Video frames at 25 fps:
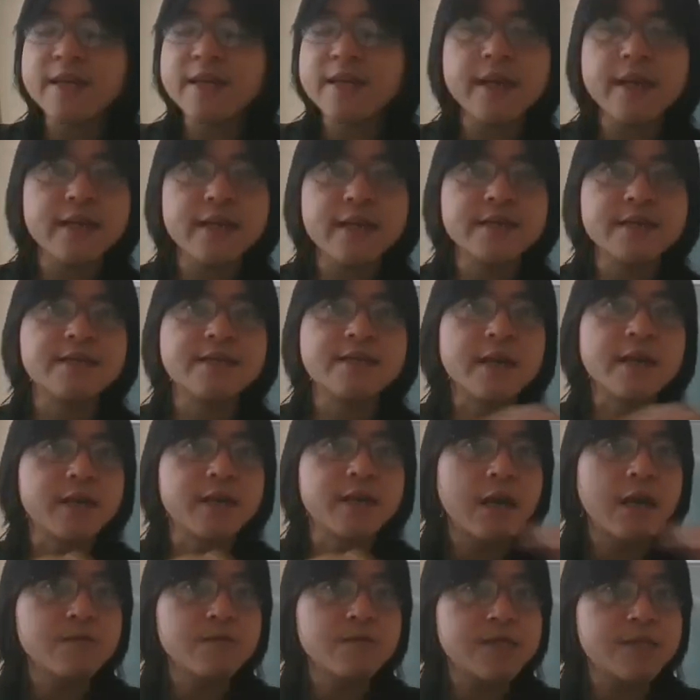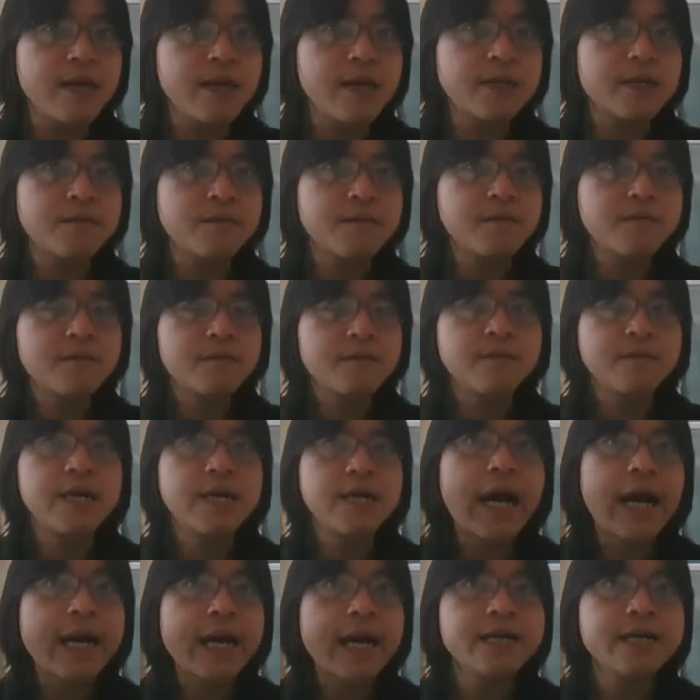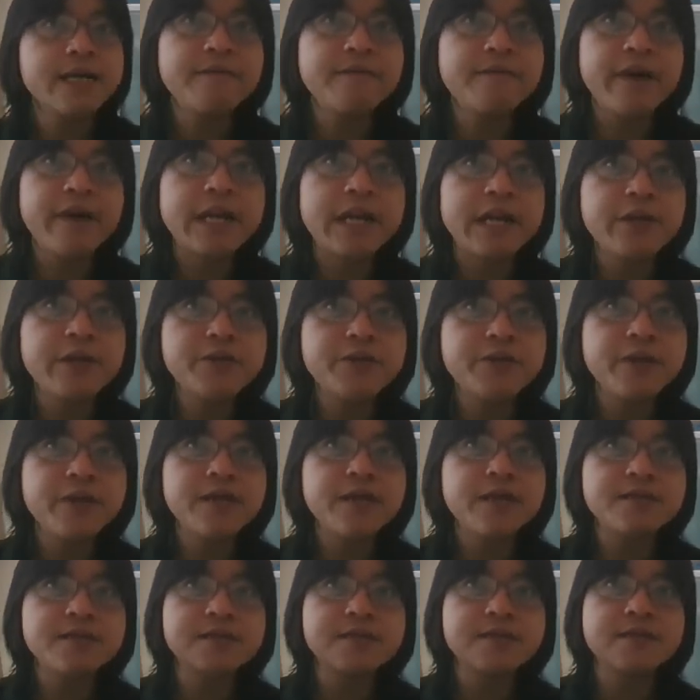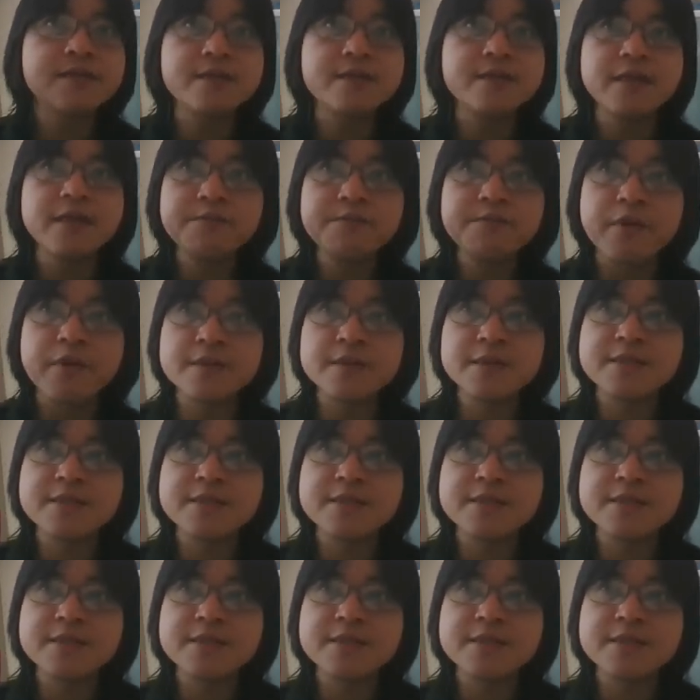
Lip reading: is the ground state. The eigenvalue is 13.6